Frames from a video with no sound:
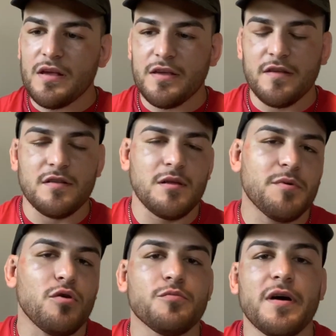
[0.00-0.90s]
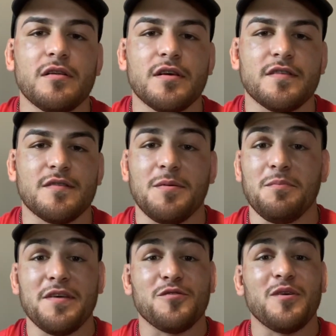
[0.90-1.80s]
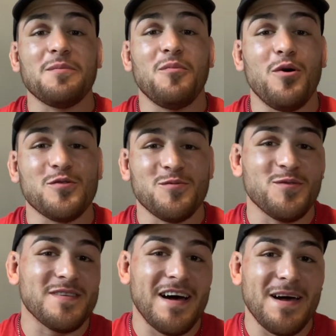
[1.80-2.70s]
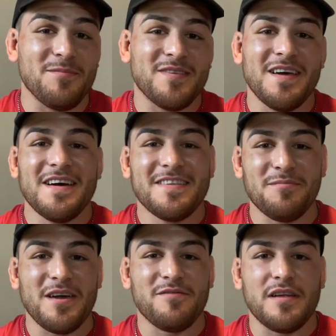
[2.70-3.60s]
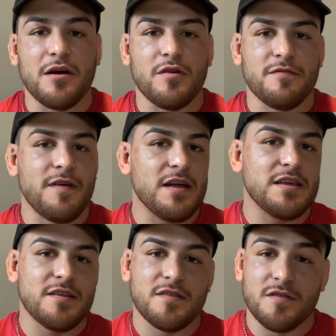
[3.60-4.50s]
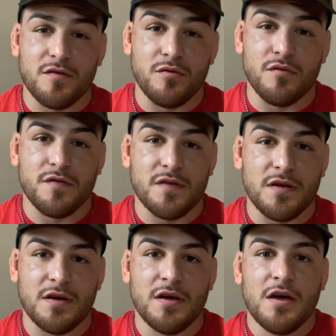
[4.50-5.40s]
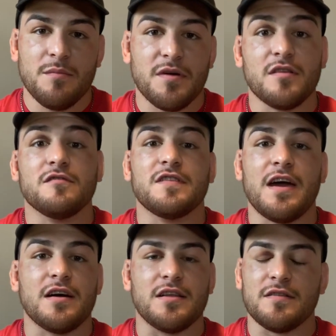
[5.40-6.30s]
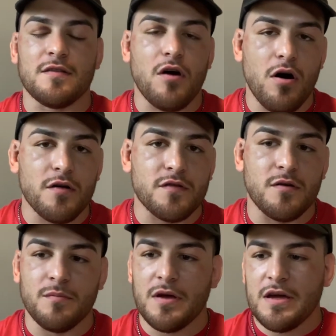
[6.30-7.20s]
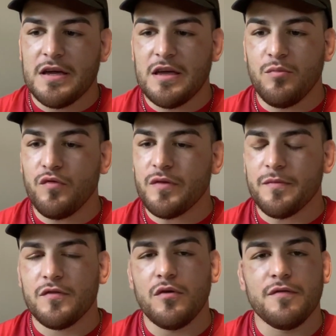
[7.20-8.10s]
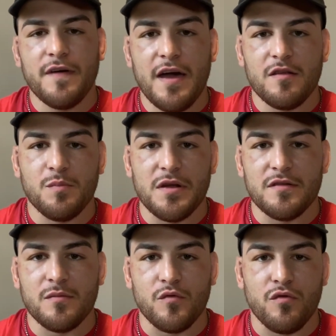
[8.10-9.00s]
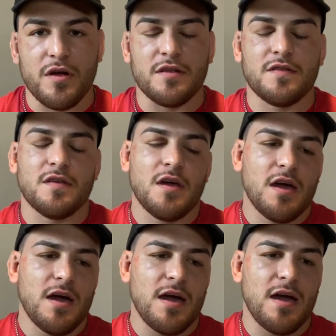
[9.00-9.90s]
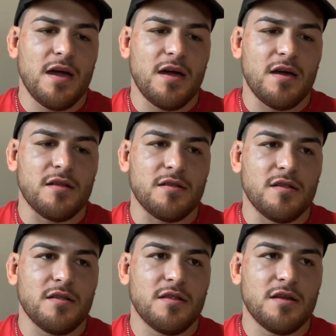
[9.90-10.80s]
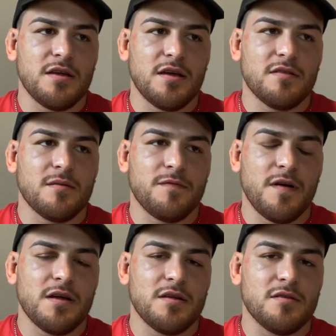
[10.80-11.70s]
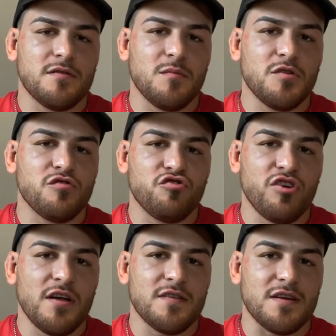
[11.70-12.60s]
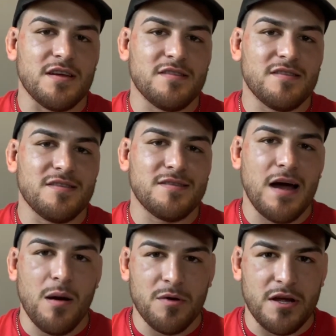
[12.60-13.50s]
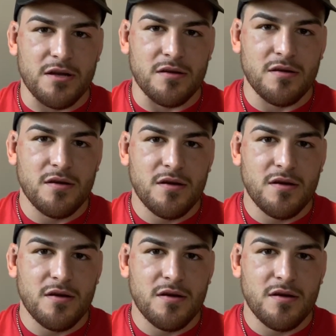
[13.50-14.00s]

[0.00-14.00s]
Yes, Olympic gold medalist, missed weight multiple times to make flyweight, finally gets into the UFC because of his accolades. It's awesome. He moves up so fast, beating some greats, and then he ends up fighting Demetrius Johnson and gets dominated.